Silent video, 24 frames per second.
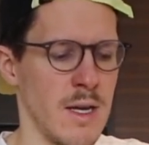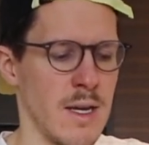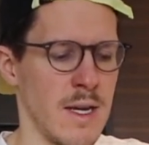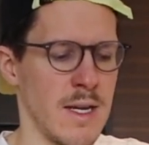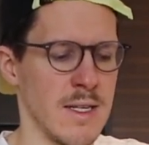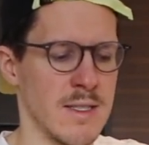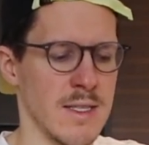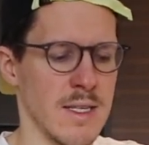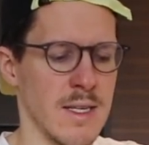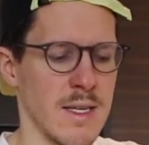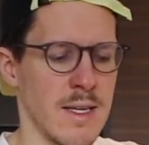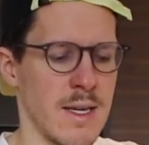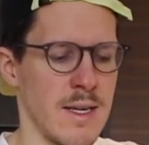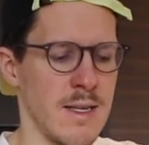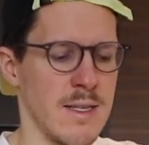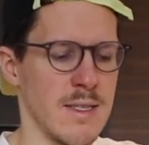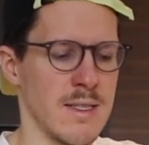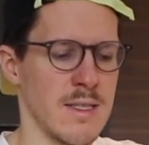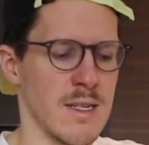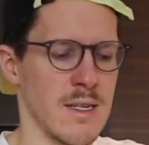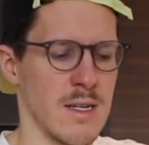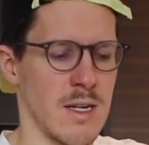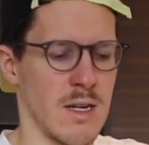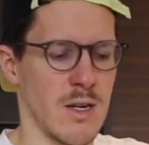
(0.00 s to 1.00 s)
It's
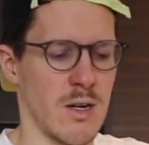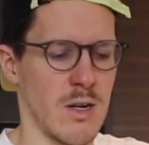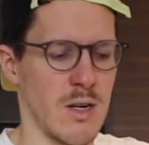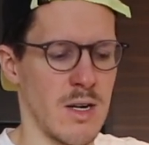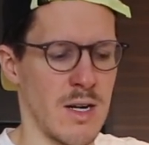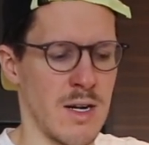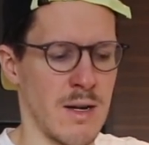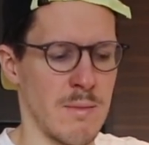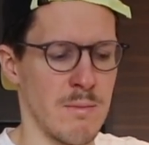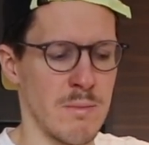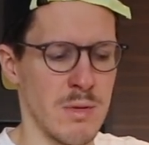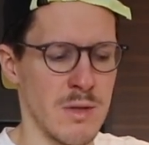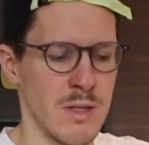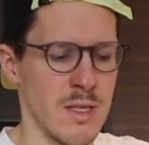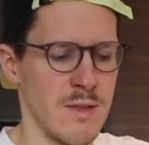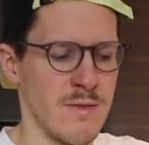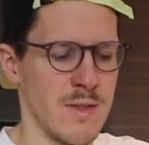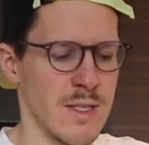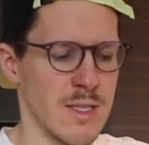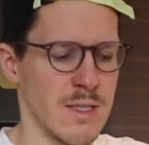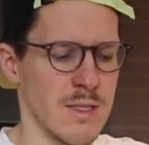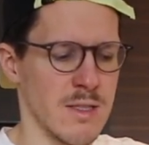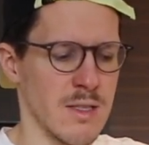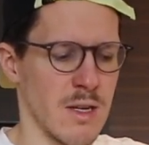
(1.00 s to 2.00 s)
encased in I believe
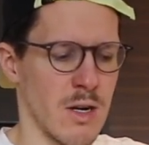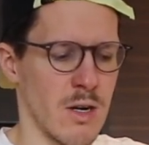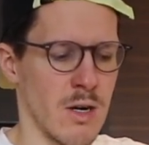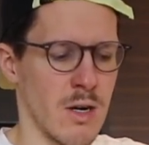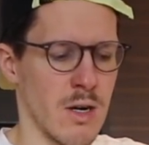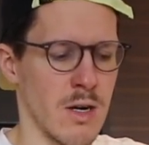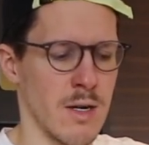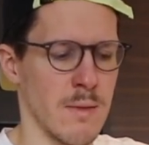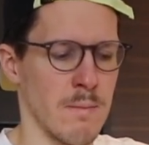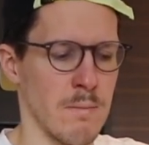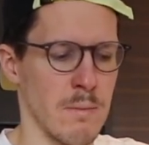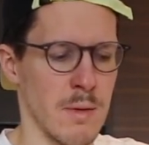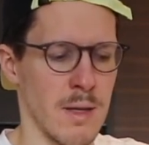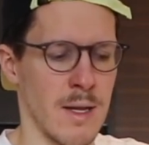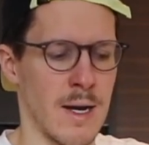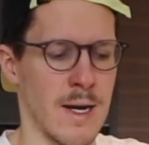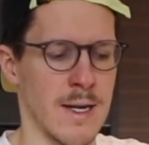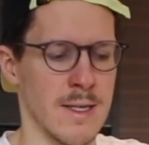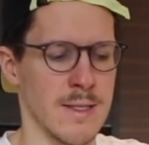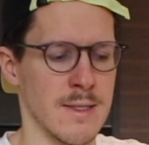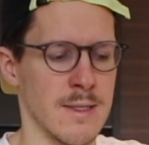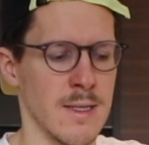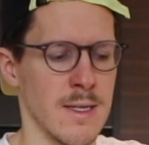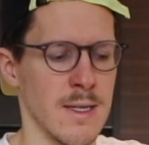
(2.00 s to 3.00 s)
this is a hard
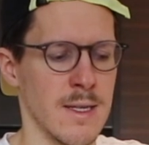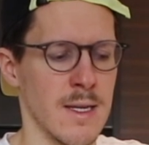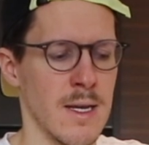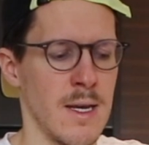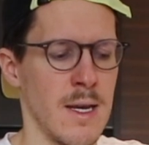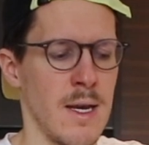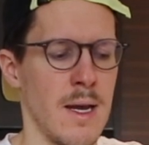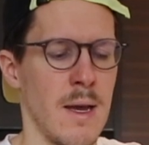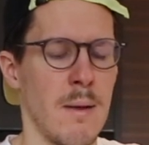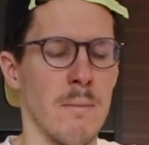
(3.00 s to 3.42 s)
plastic,